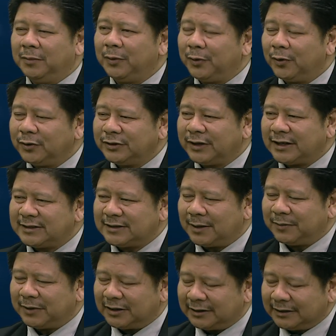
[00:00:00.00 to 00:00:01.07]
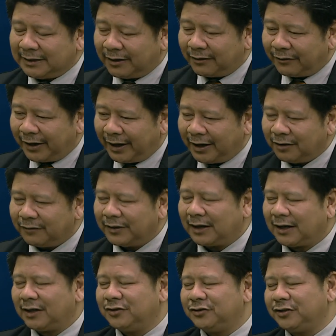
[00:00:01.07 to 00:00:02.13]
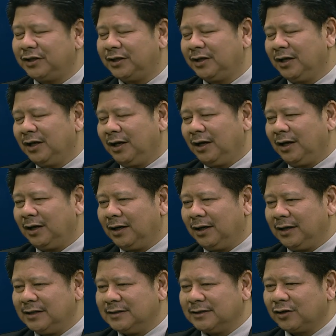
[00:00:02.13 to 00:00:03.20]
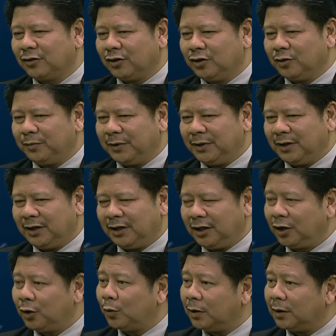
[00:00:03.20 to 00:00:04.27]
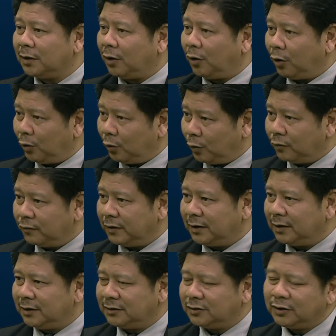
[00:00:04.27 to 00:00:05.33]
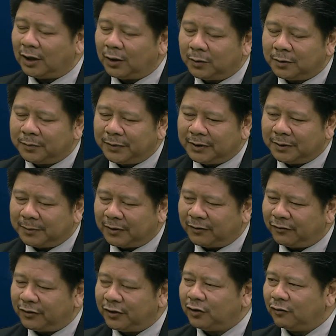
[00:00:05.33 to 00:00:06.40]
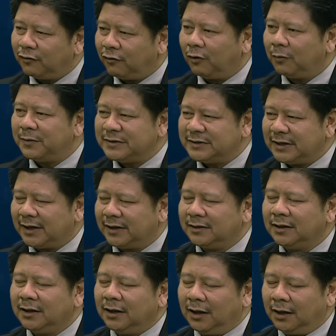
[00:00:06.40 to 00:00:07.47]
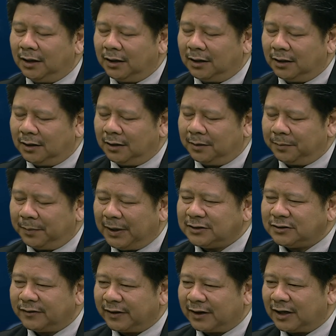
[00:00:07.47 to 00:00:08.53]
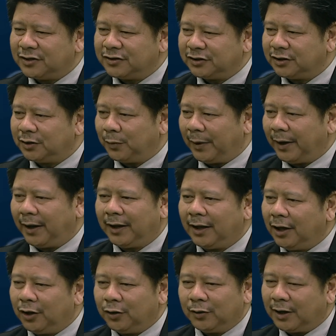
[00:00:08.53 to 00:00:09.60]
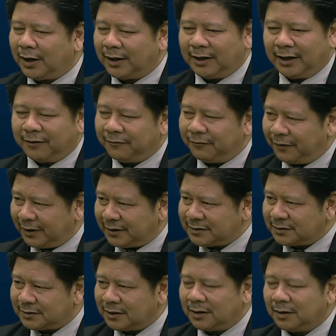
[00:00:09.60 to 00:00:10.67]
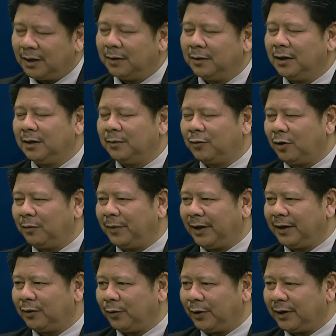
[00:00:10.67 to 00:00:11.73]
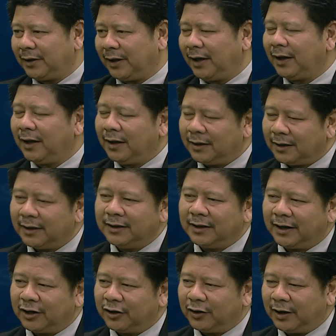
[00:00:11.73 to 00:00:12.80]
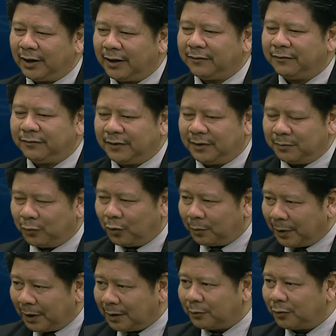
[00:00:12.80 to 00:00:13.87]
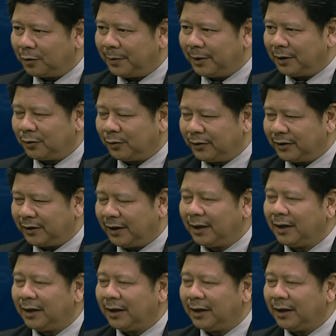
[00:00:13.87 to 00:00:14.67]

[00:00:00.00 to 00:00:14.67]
But we also accept that terrain of the country isn't going to be equal all over. So there will be about 3 to 4% parts of the country where you can't have fixed broadband going there, neither can you have the mobile broadband going